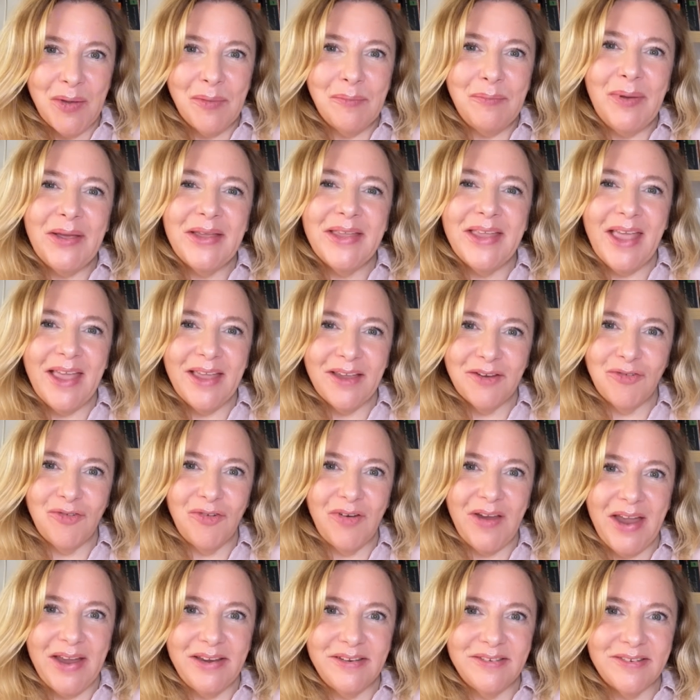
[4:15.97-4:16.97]
but get
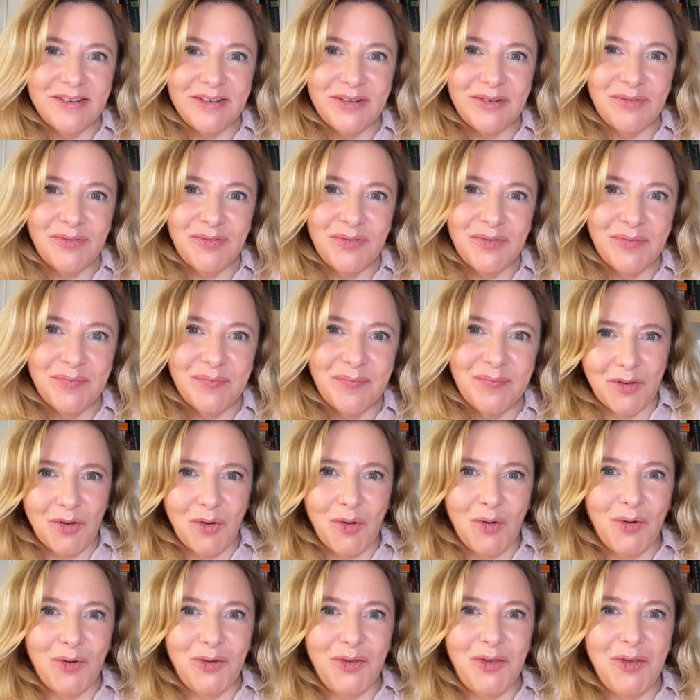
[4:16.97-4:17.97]
creative
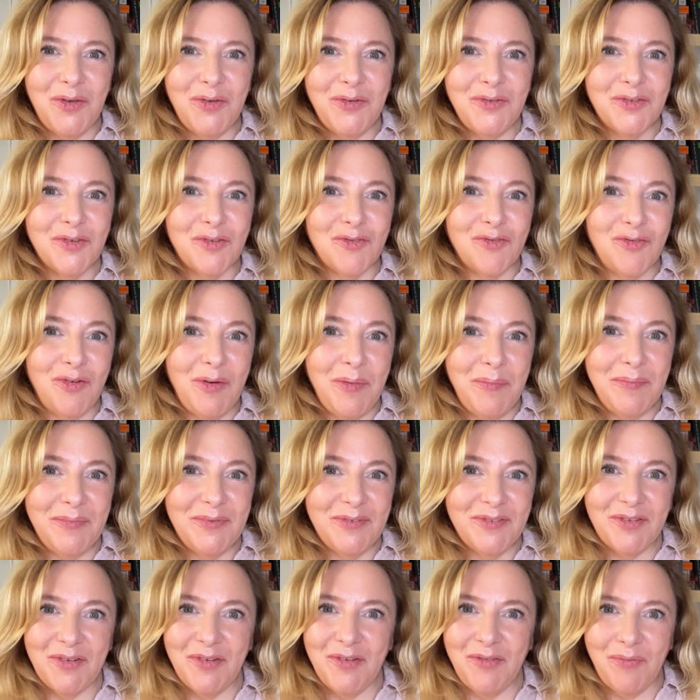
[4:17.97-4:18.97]
or use
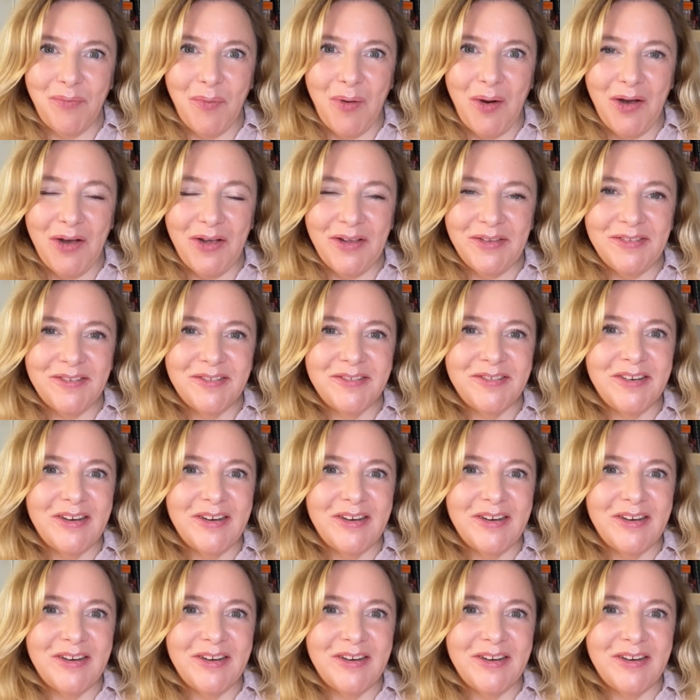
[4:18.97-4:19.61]
groups of words